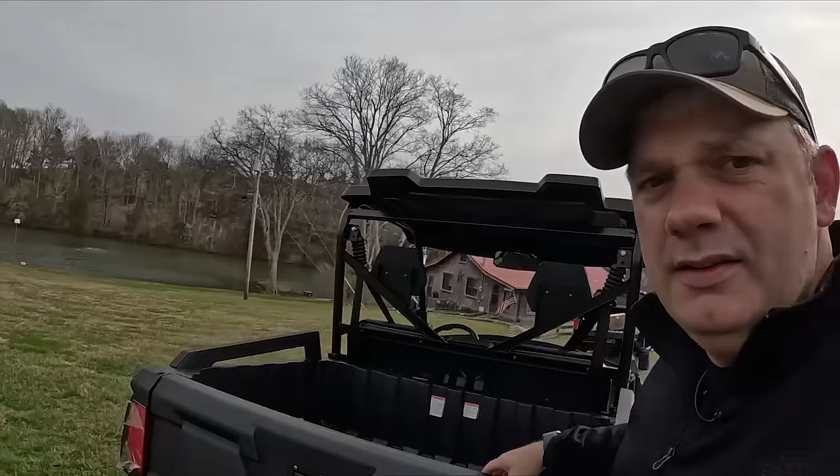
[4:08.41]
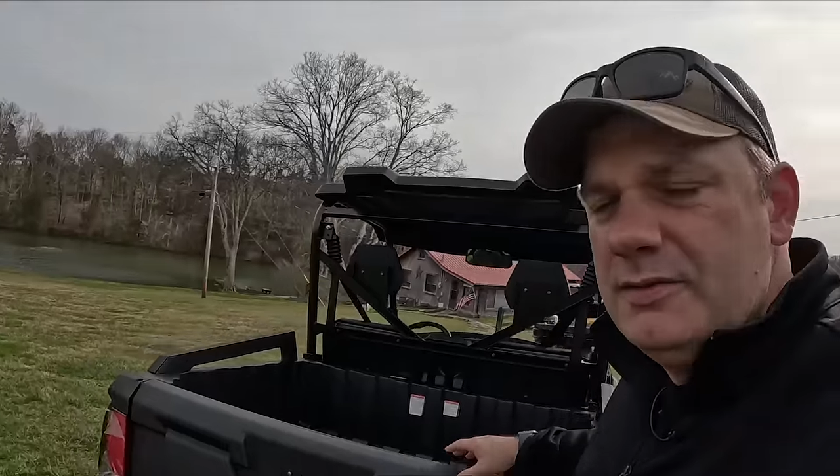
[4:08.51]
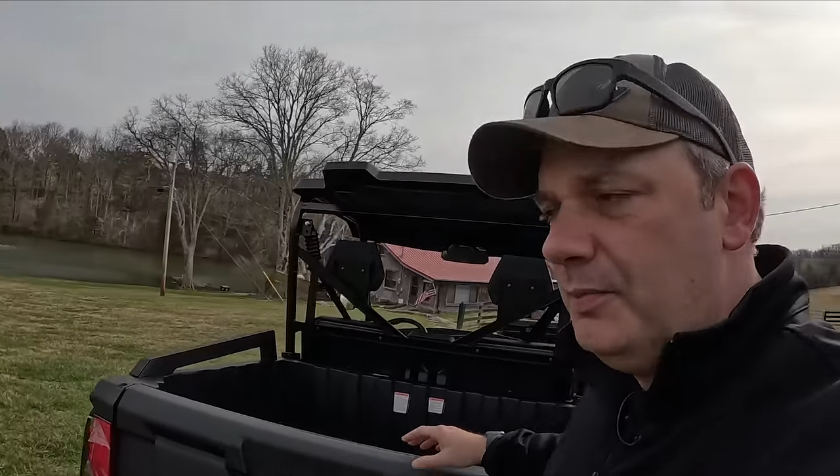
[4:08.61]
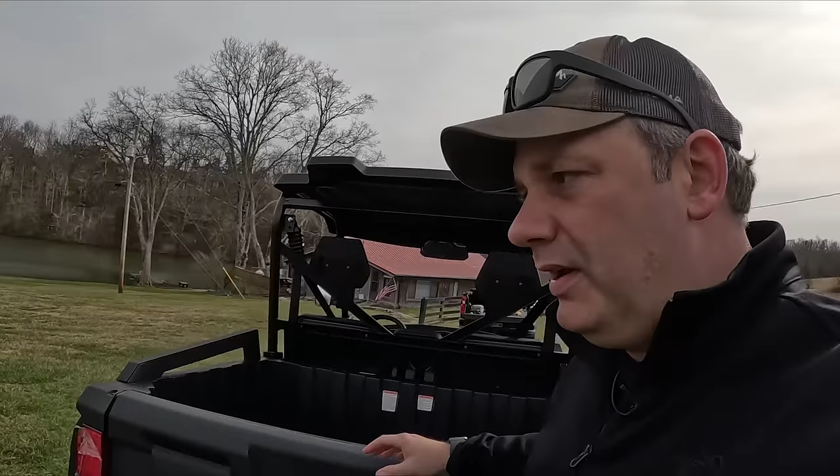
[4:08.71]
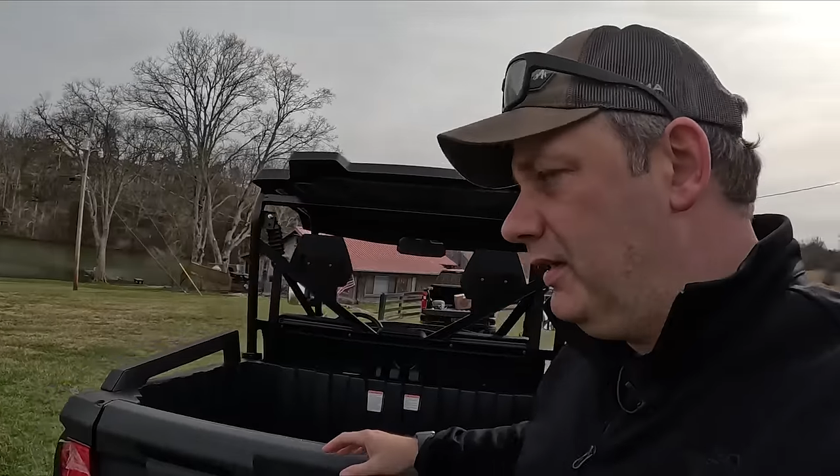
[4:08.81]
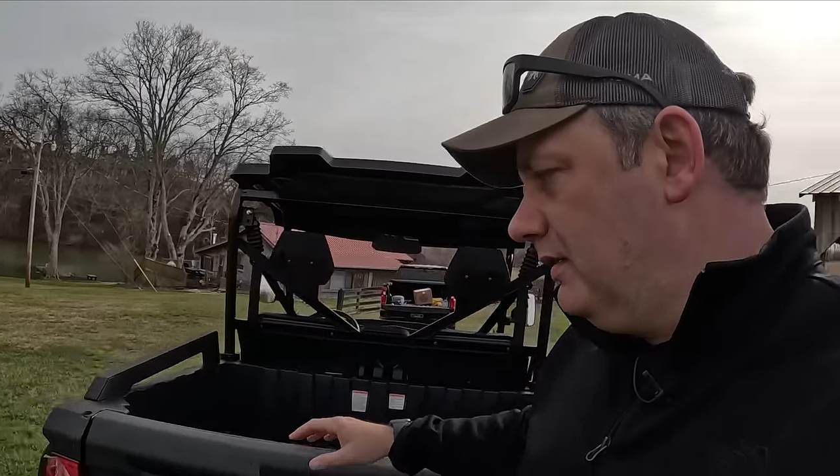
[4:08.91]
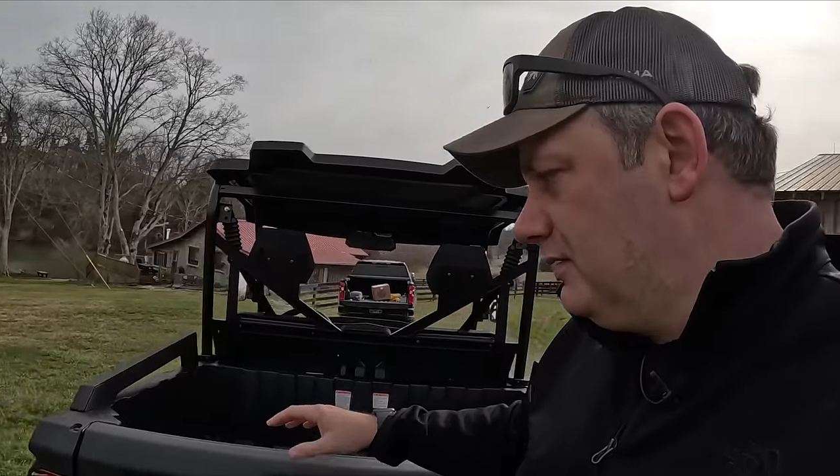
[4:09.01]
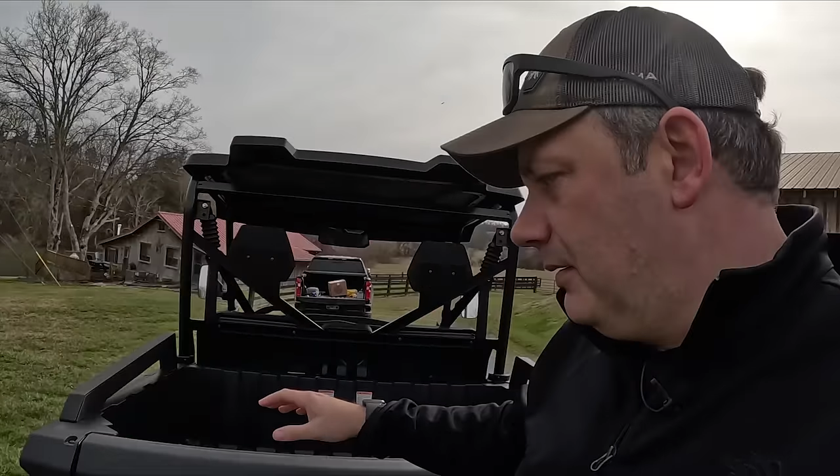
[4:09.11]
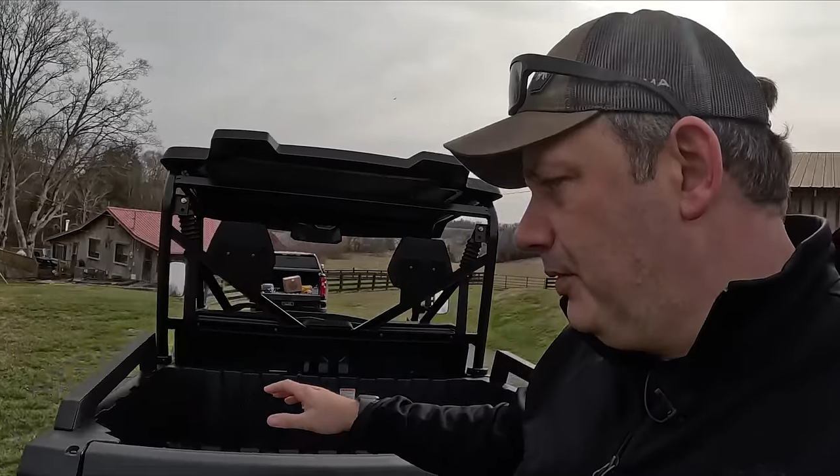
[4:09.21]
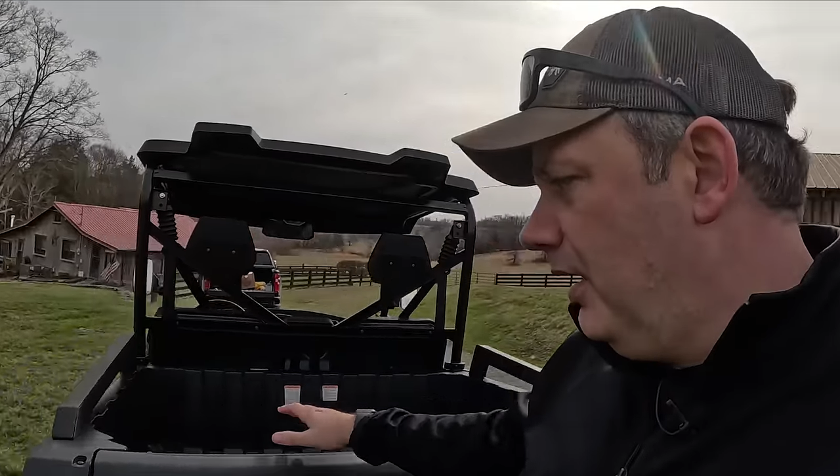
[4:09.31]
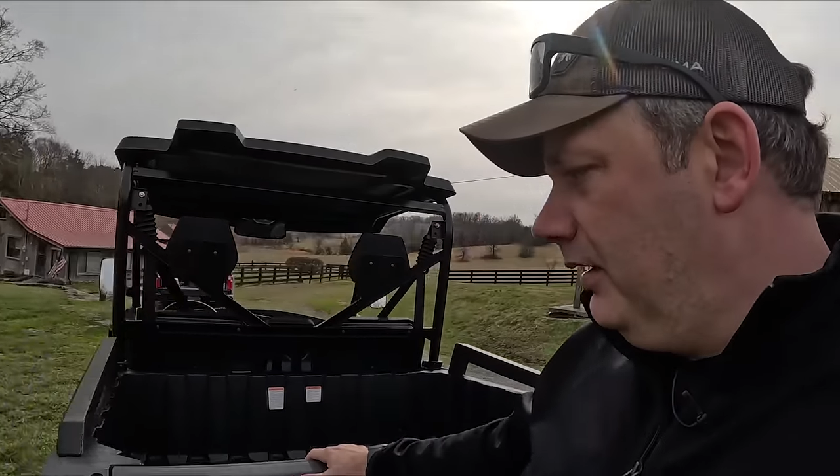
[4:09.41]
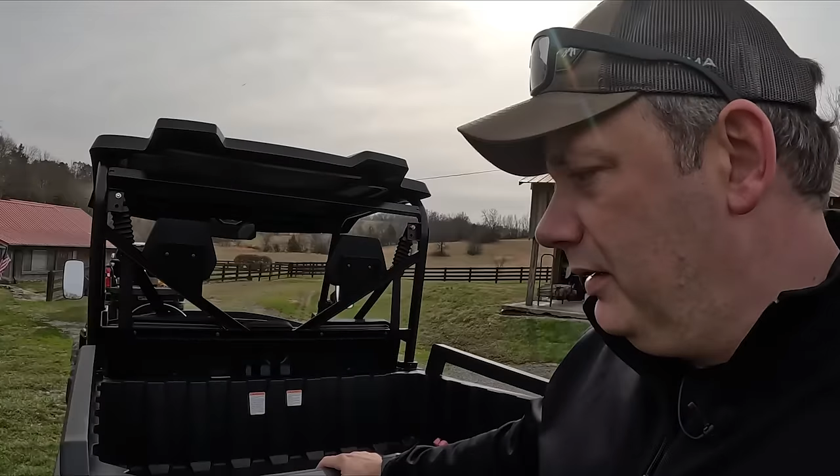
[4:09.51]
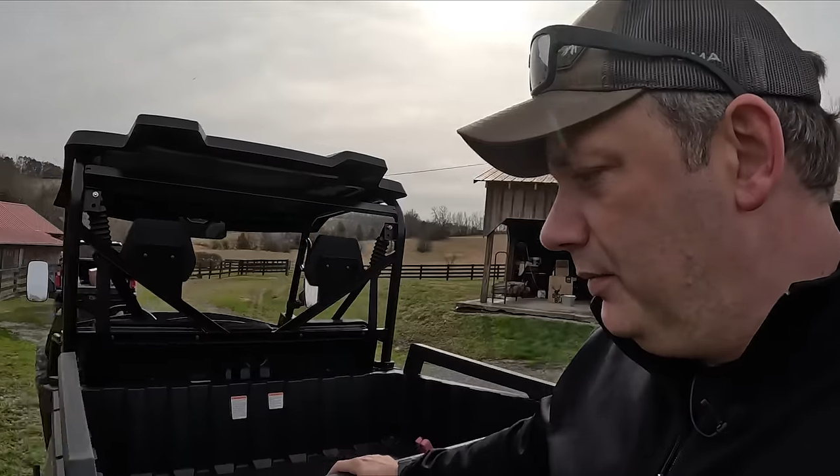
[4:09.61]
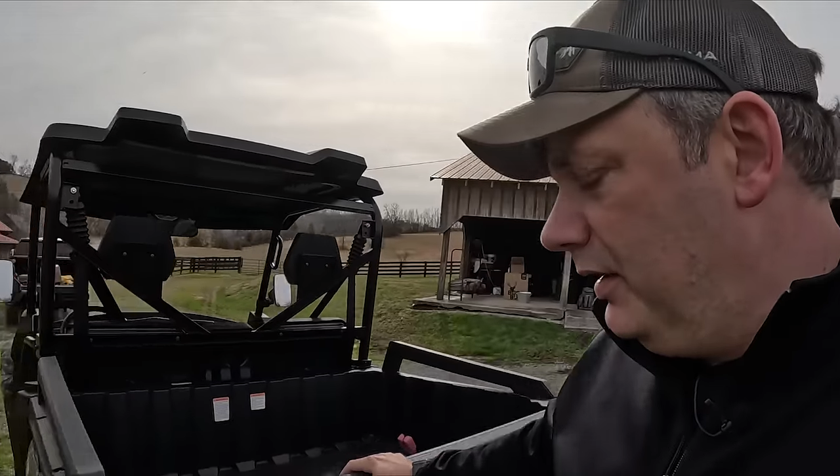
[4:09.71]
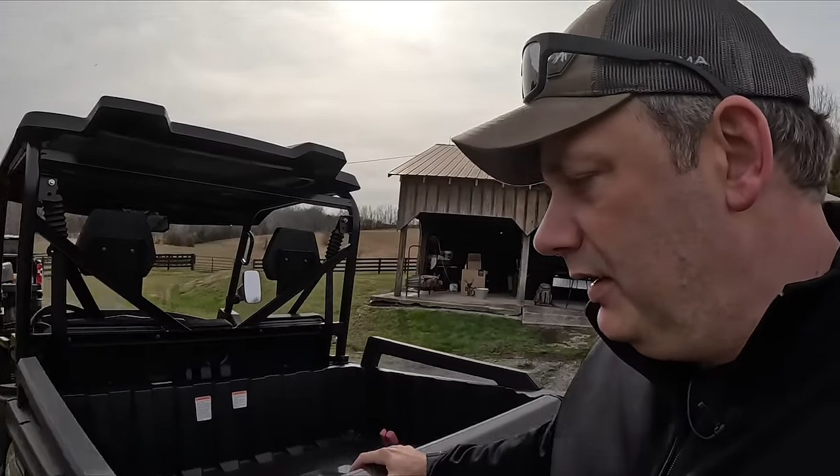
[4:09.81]
this bed is a poly
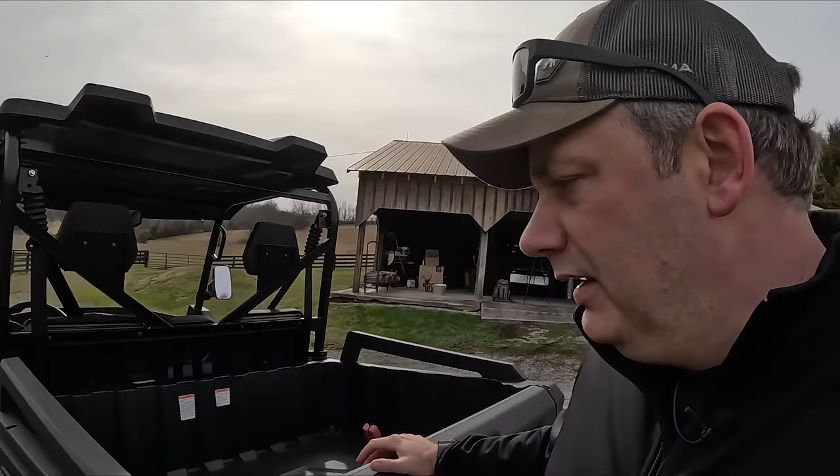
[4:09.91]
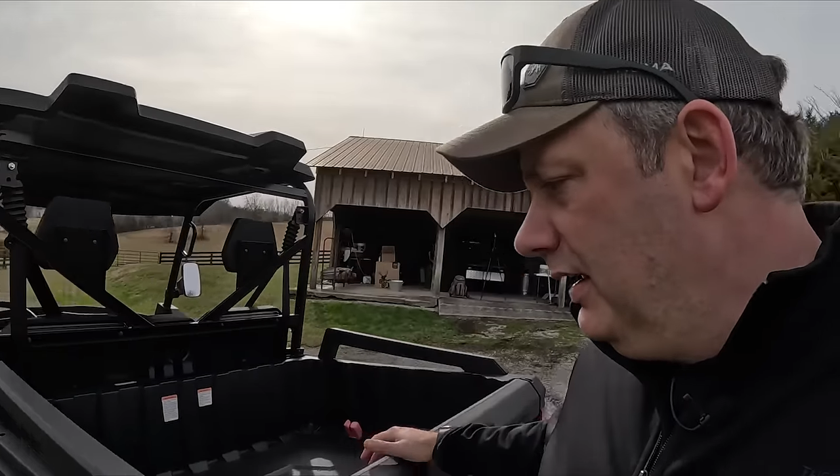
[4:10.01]
bed.